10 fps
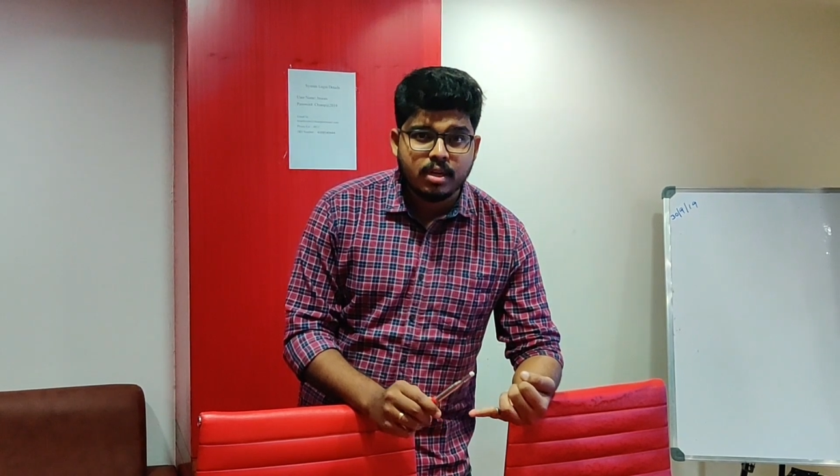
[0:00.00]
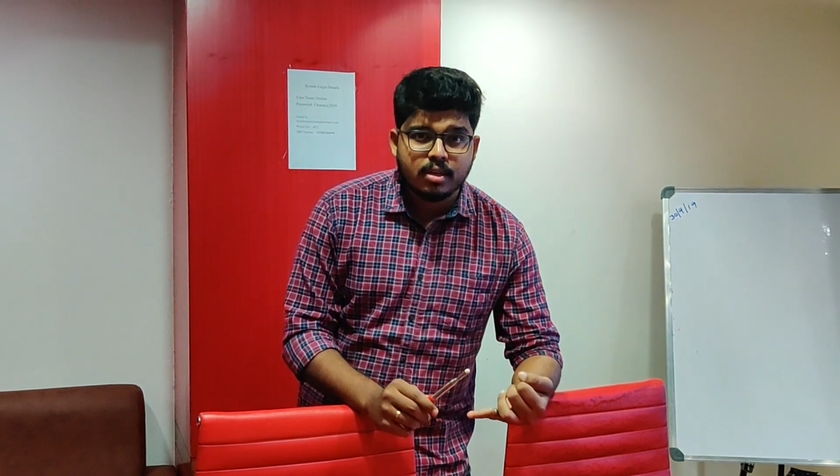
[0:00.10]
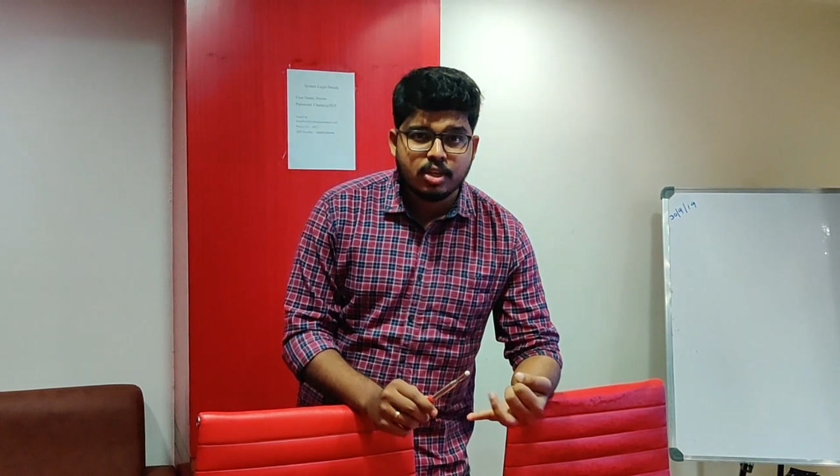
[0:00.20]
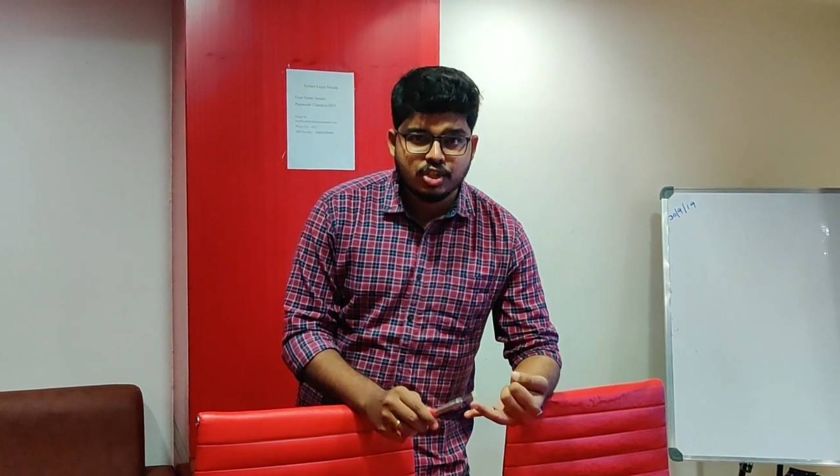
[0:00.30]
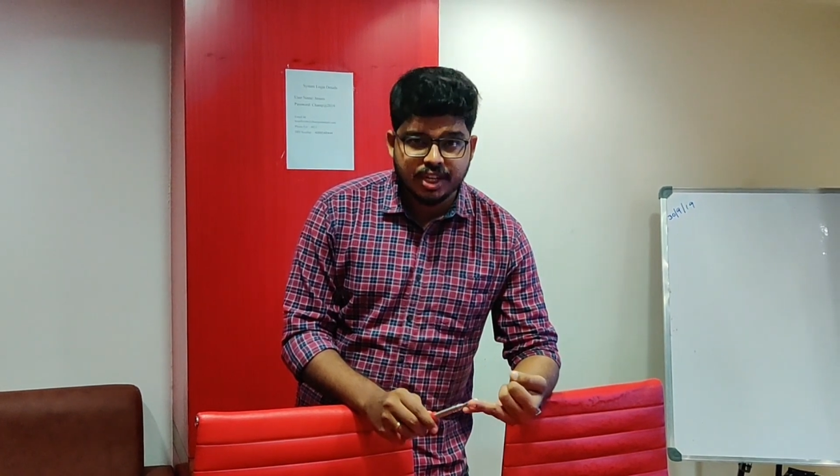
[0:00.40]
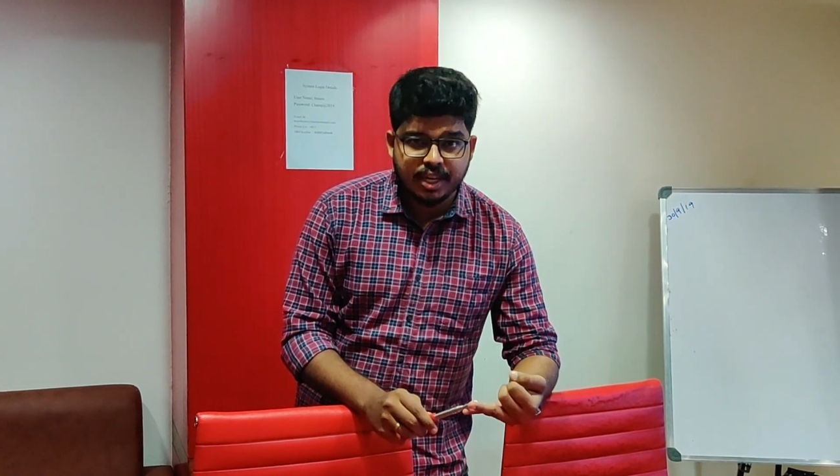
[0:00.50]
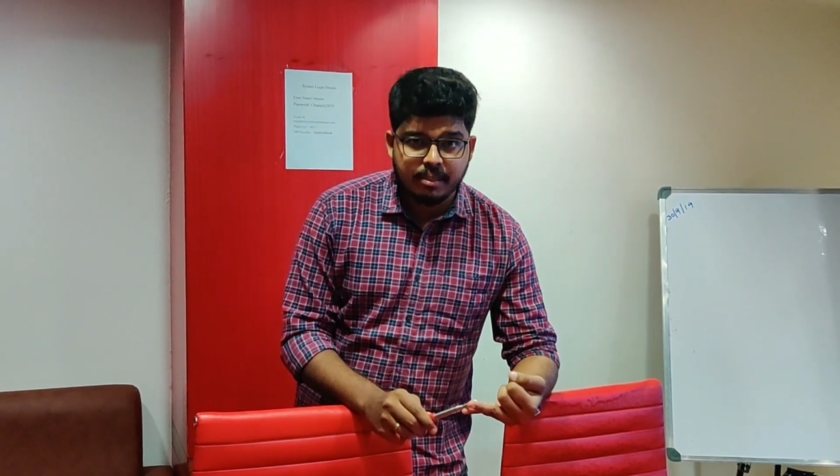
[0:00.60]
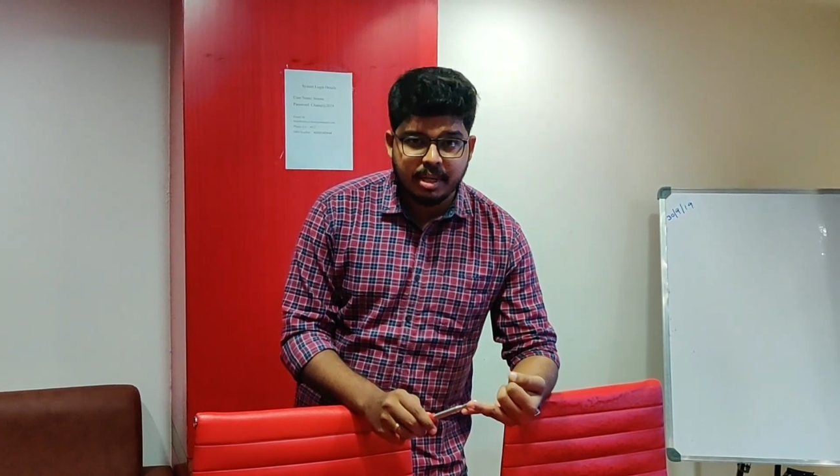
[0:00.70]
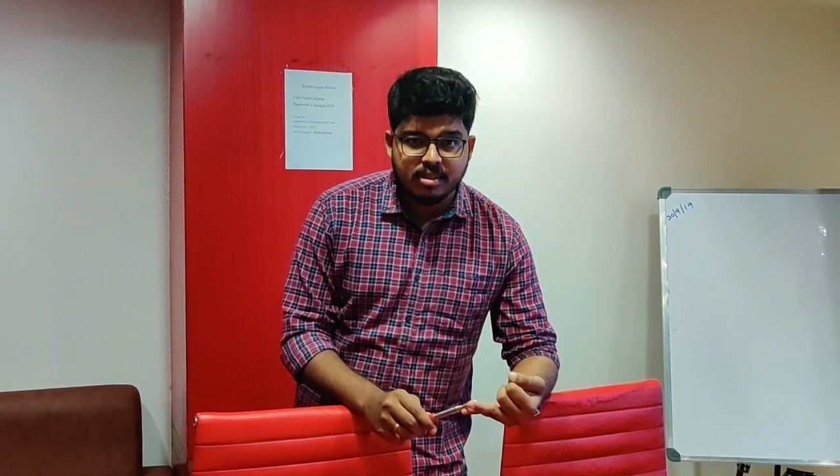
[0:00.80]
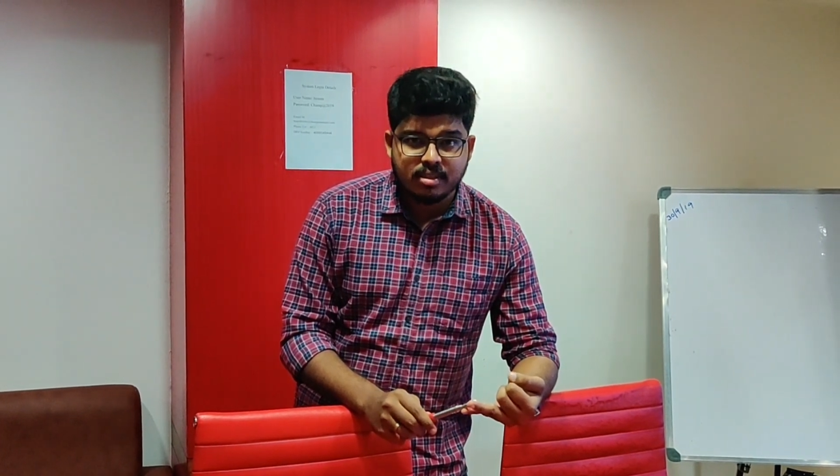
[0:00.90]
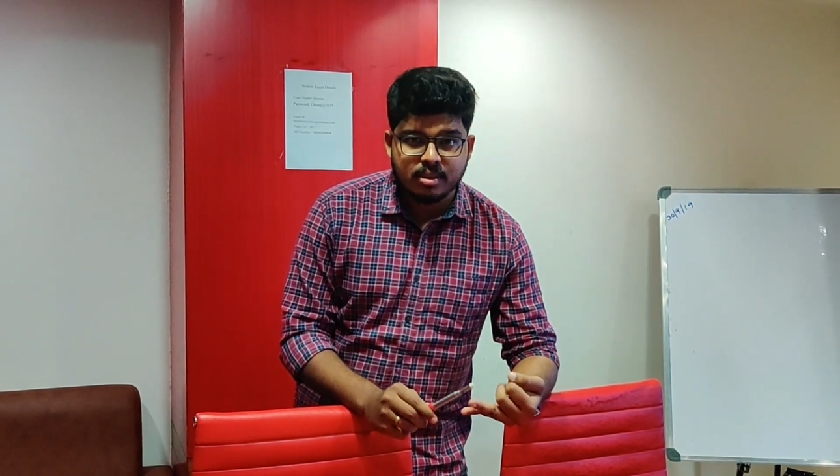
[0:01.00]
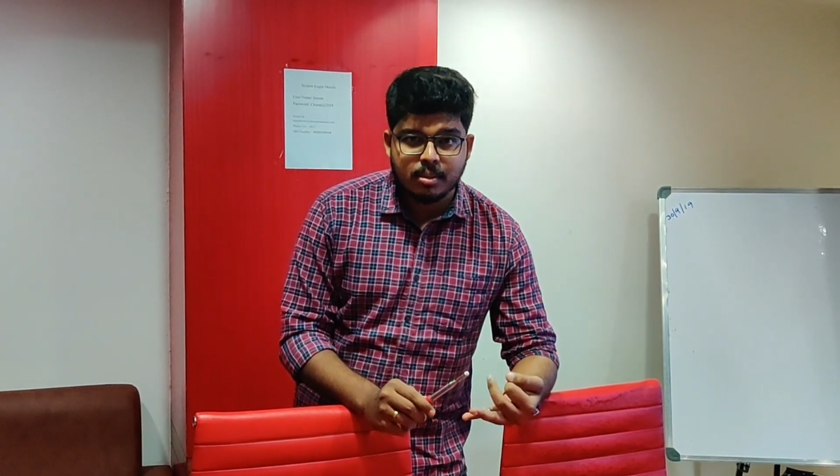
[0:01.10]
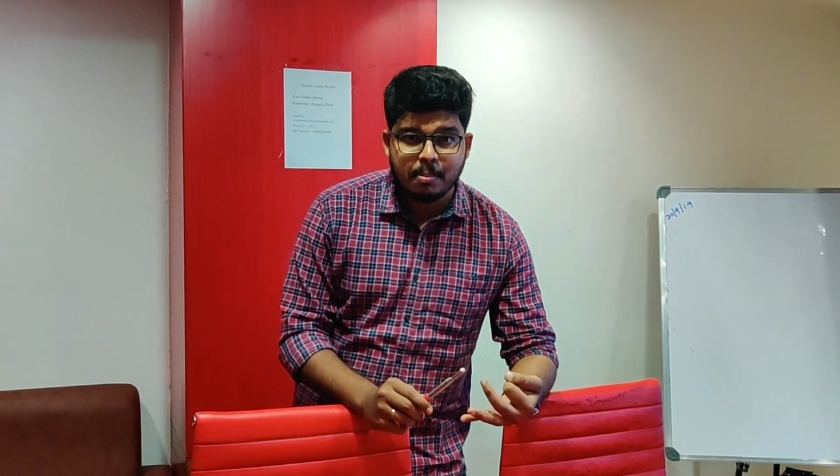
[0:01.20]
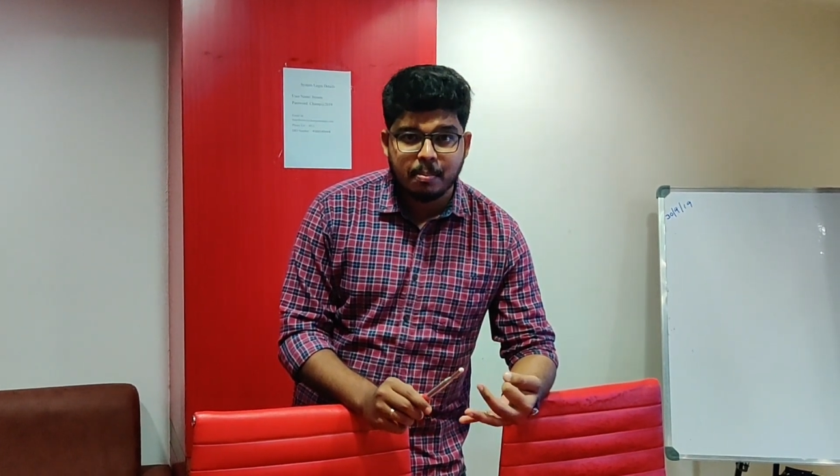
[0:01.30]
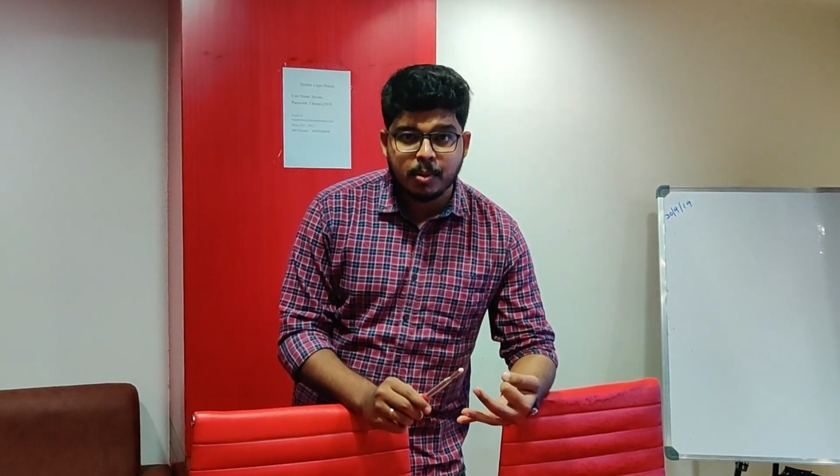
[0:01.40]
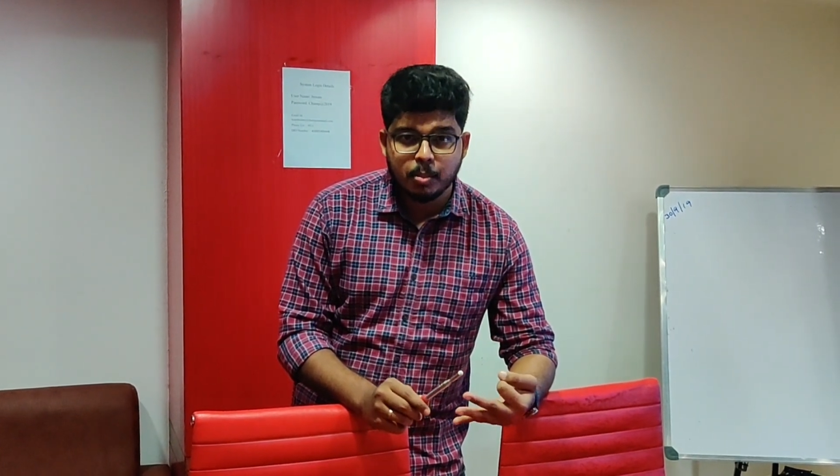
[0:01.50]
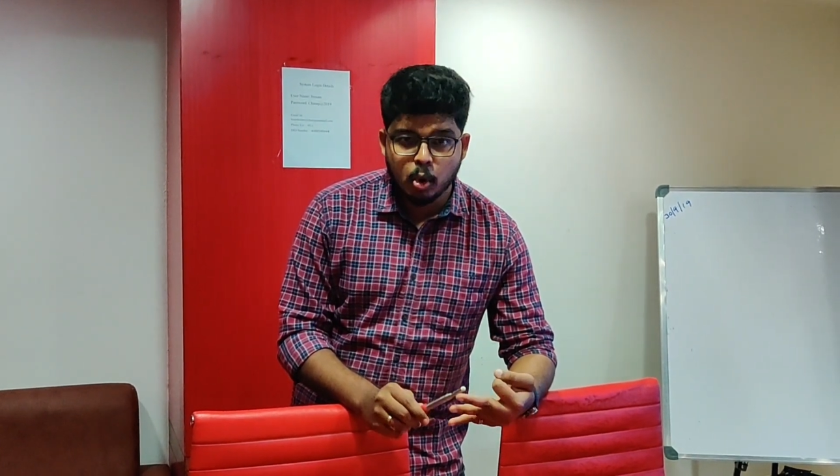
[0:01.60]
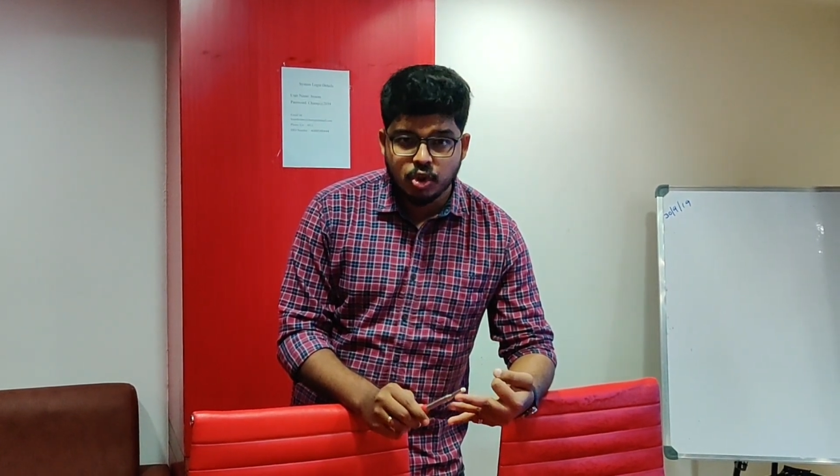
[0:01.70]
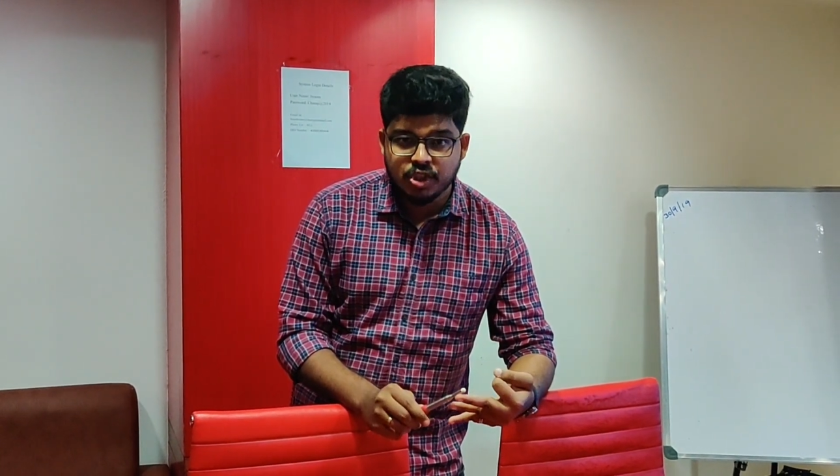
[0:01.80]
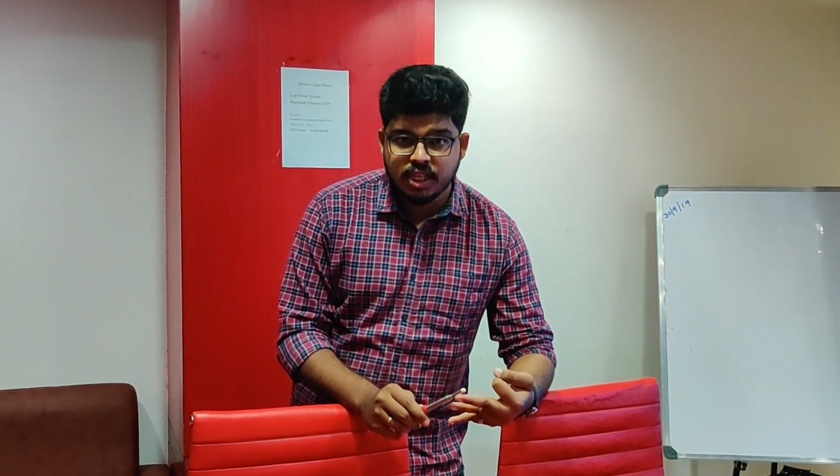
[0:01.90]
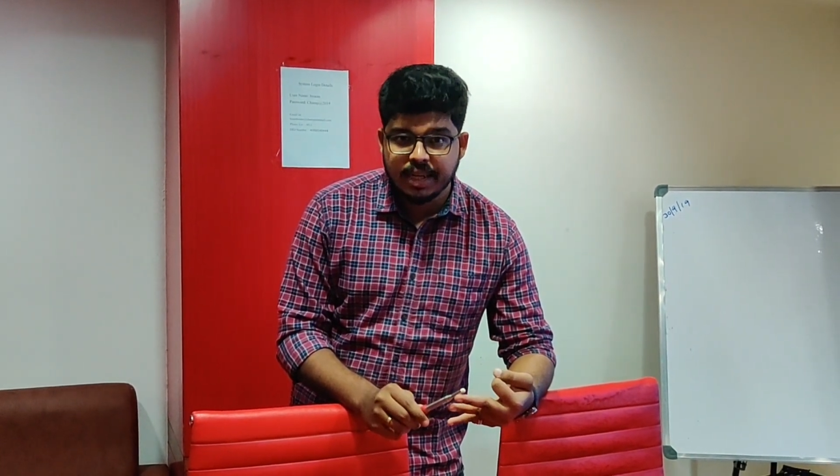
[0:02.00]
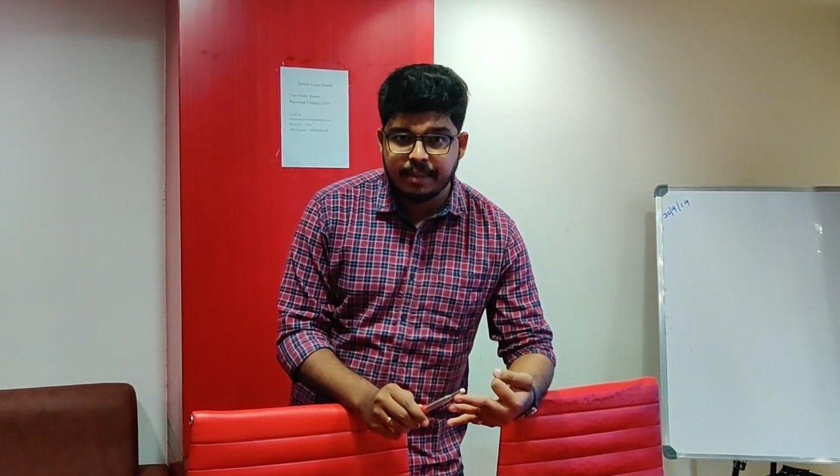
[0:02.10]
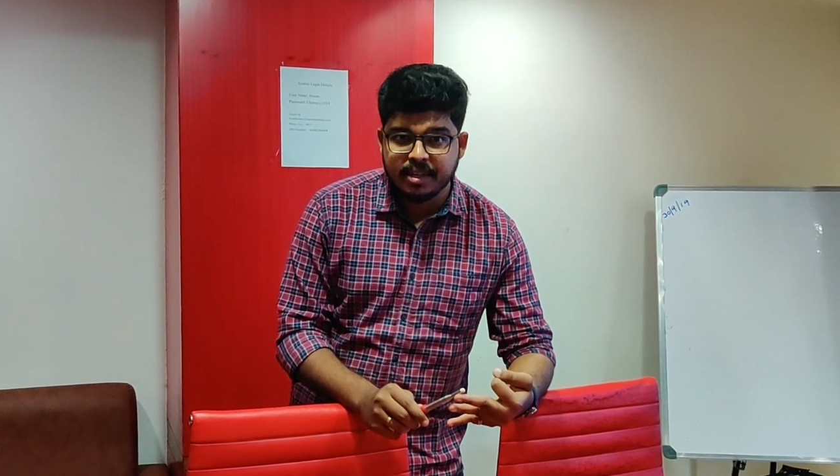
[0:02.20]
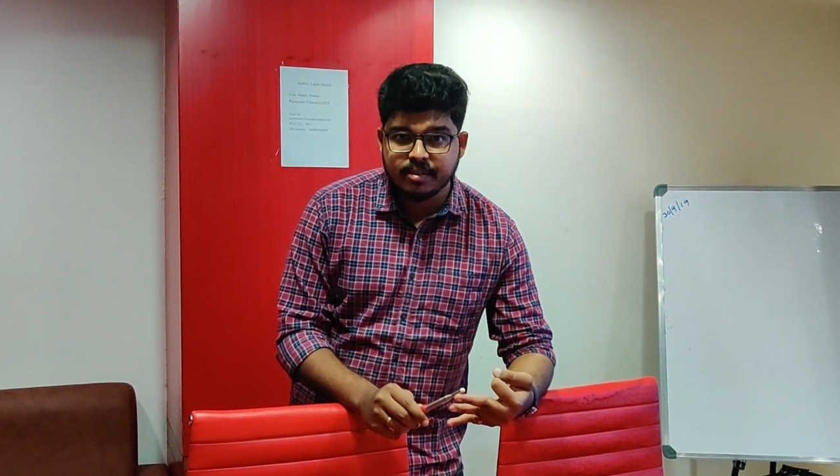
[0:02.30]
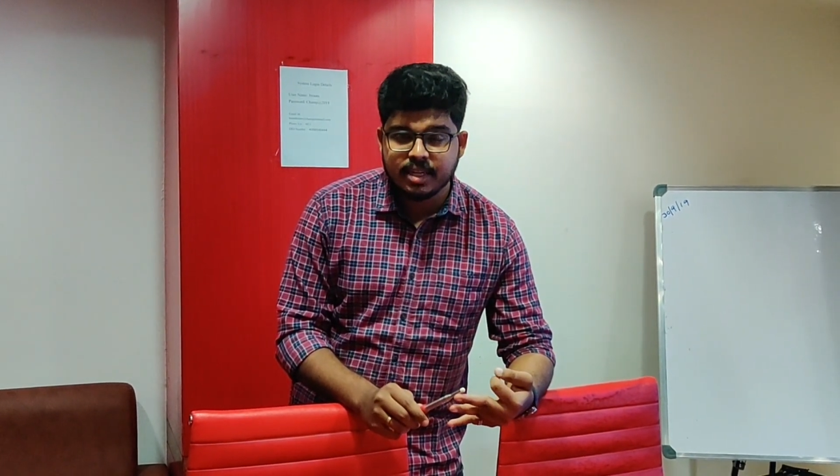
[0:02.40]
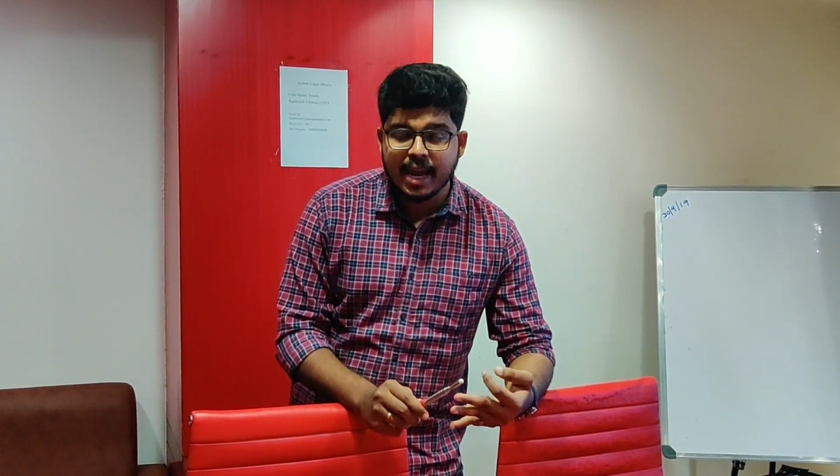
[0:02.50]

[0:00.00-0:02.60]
nurturing emails, promotional emails,